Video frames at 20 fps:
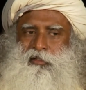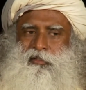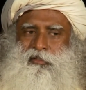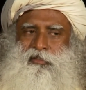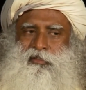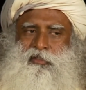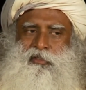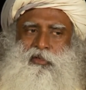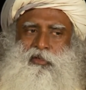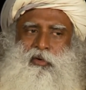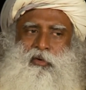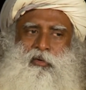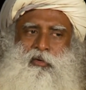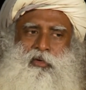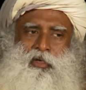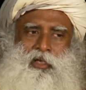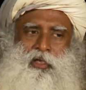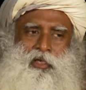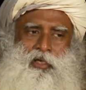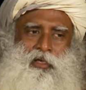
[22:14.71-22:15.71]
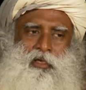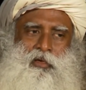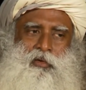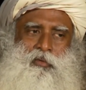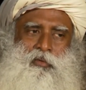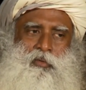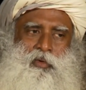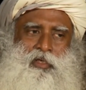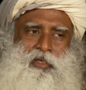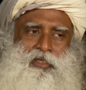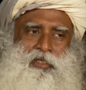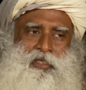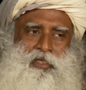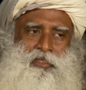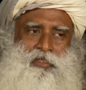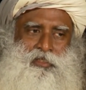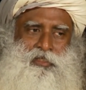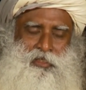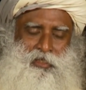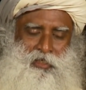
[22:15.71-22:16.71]
slowly one
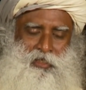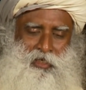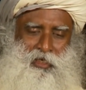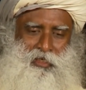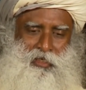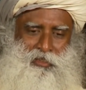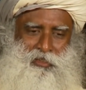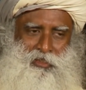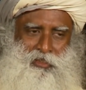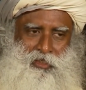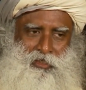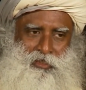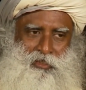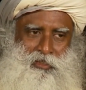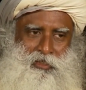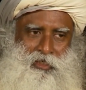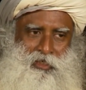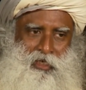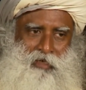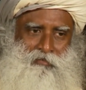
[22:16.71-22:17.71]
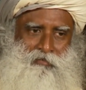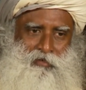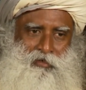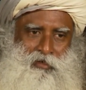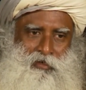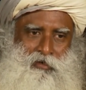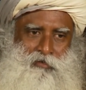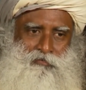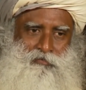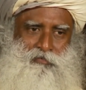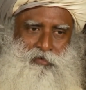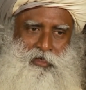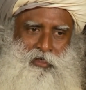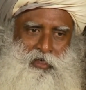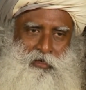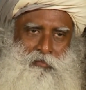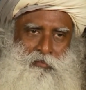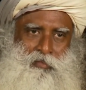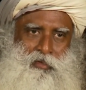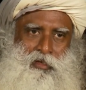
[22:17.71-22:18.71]
can see a certain level of
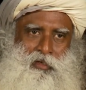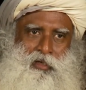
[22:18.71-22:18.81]
freedom